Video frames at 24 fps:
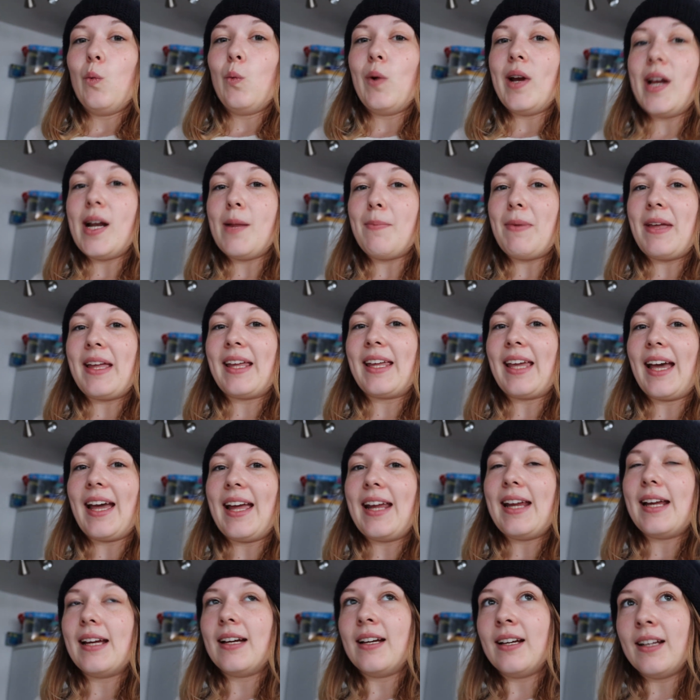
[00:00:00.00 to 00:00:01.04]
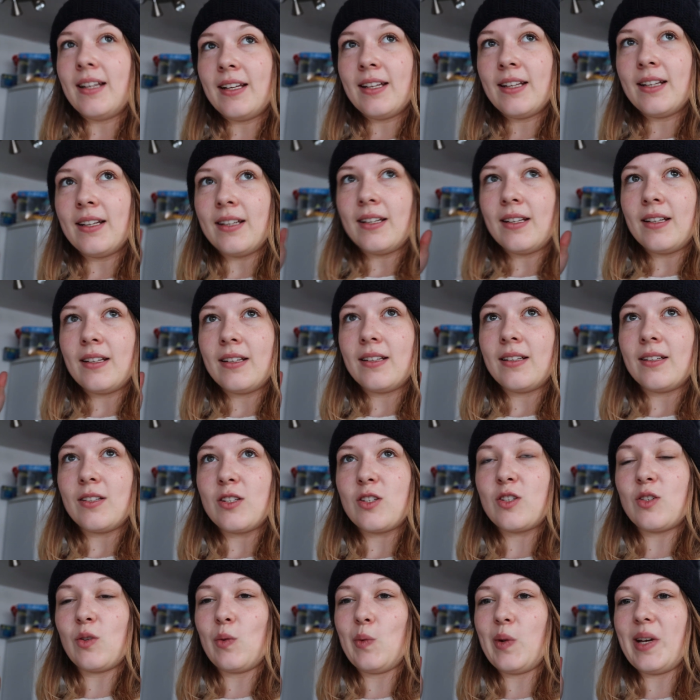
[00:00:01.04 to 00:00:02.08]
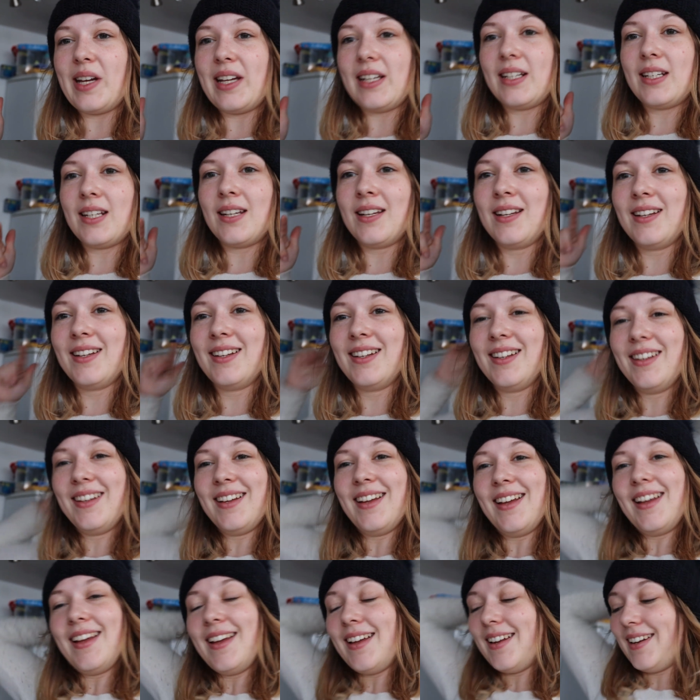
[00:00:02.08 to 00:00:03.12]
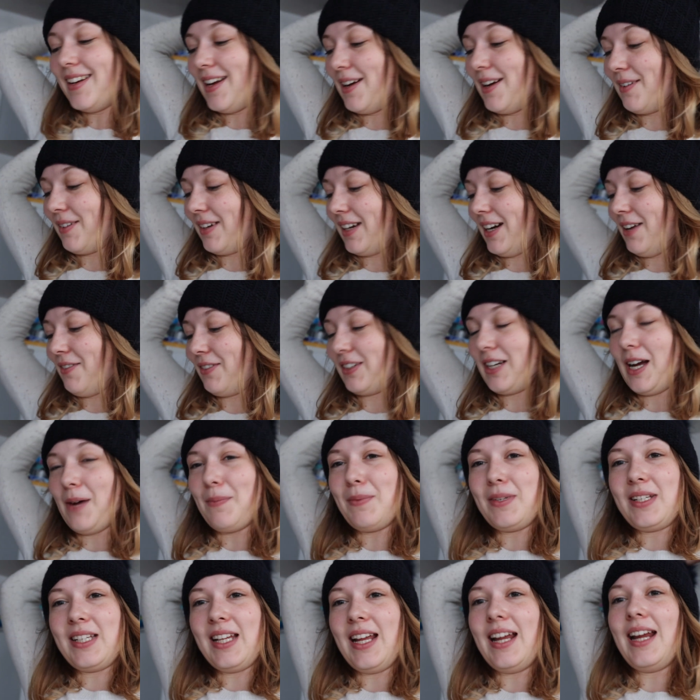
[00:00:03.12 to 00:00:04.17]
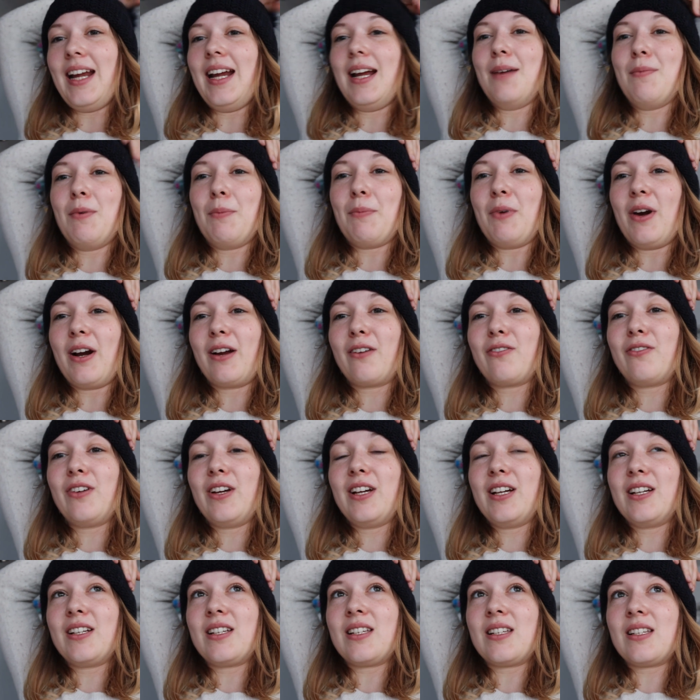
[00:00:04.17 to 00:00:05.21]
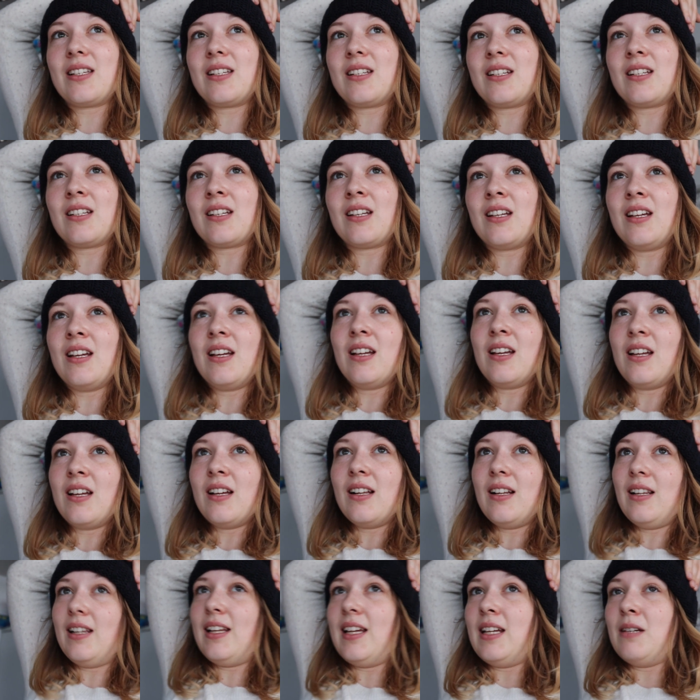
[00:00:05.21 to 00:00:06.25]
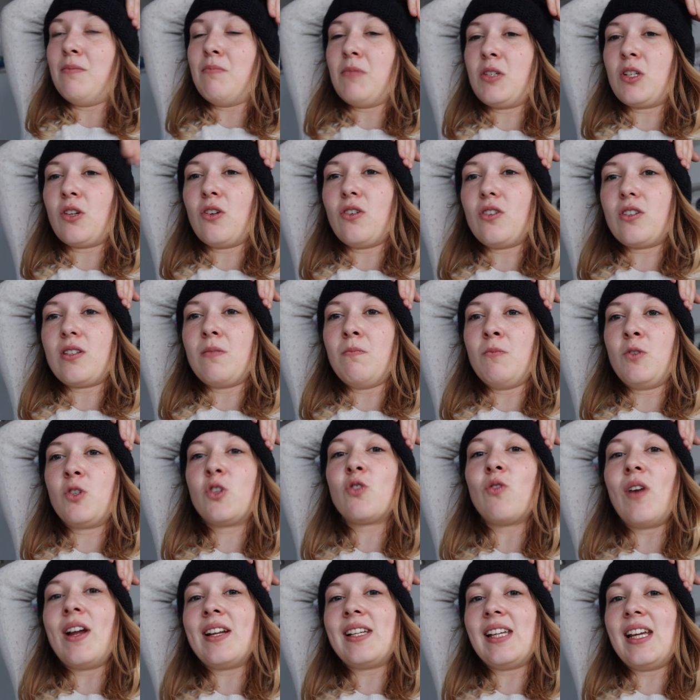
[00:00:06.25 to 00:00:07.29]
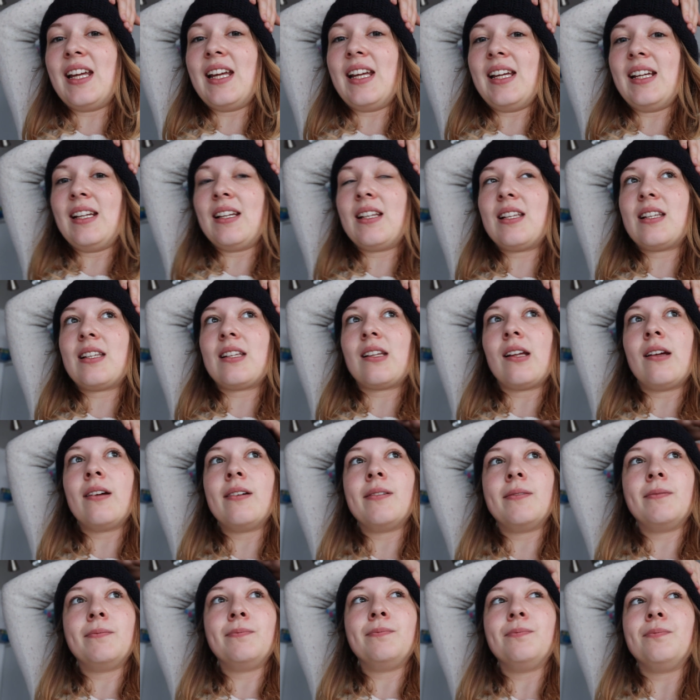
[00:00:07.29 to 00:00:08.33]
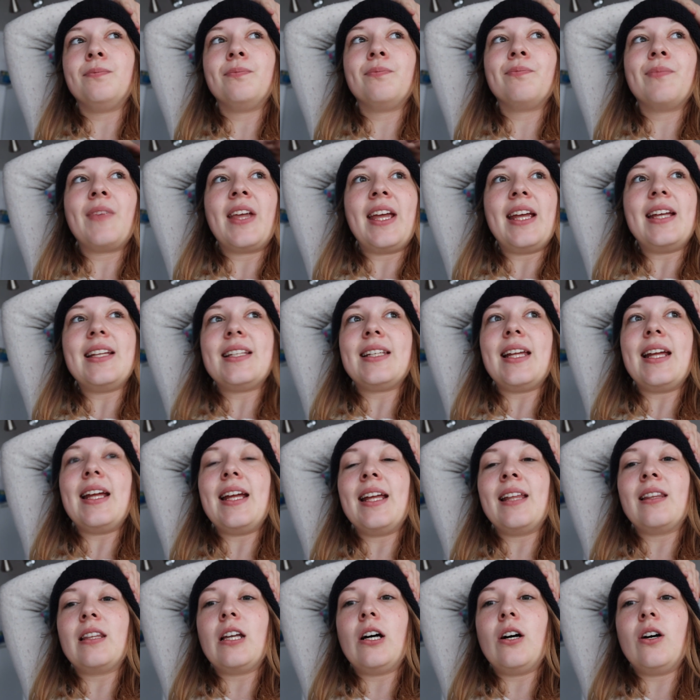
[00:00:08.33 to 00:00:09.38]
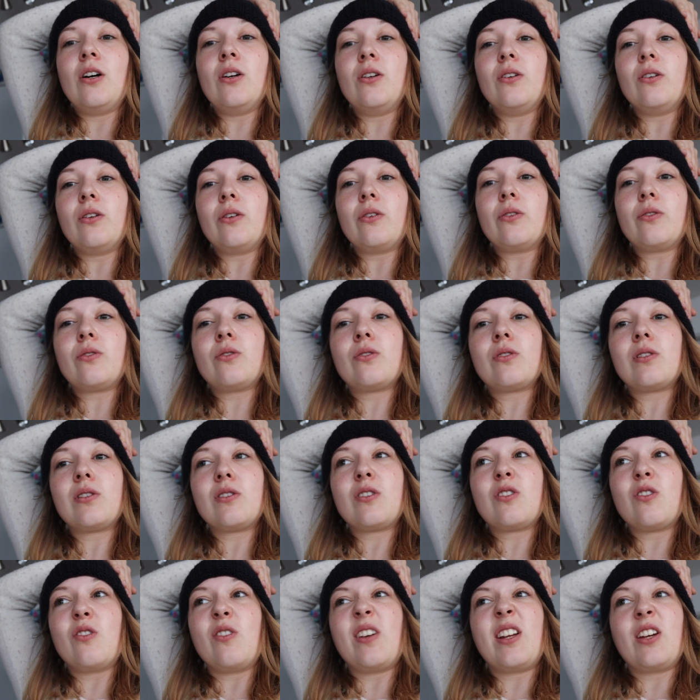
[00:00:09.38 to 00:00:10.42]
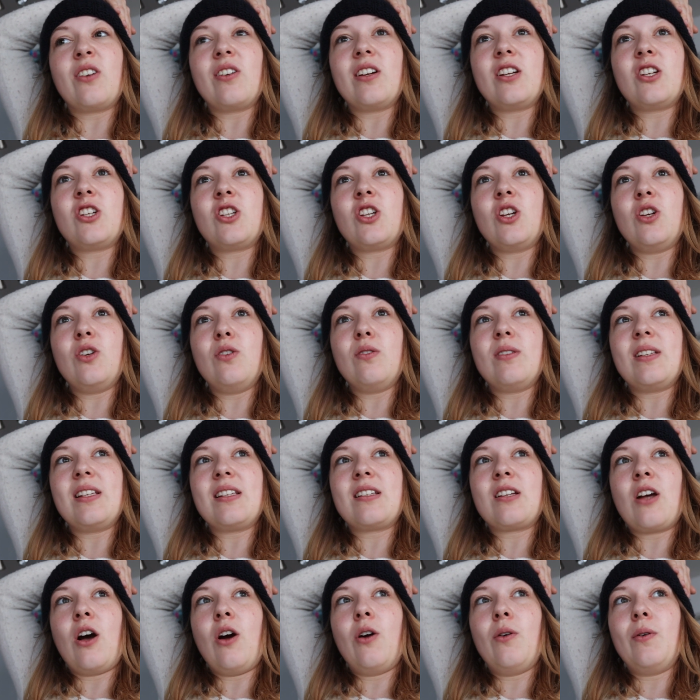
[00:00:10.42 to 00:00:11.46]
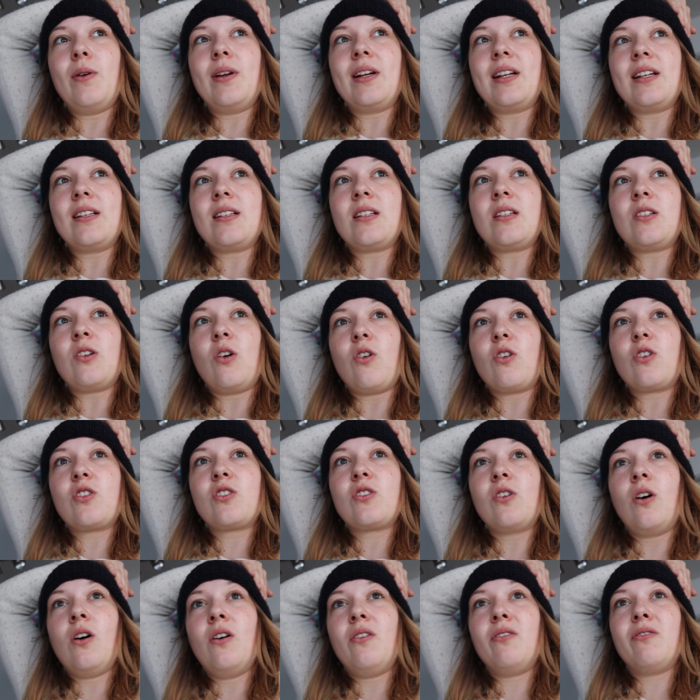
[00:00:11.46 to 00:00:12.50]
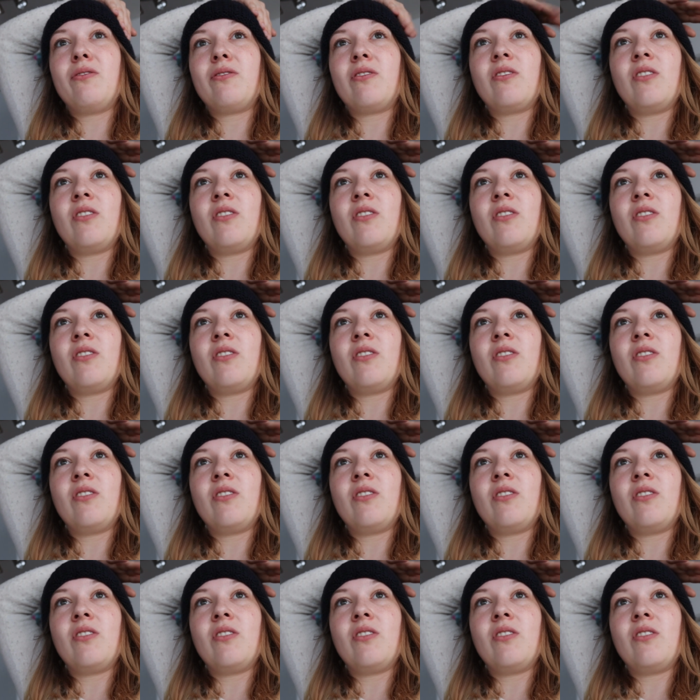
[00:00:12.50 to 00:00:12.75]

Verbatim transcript: really been gate sorted. Now I'm gonna have a cup of tea and my breakfast. Liam's got some shreddies. He's eating those. He's already got his shoes, his coat, and his socks off.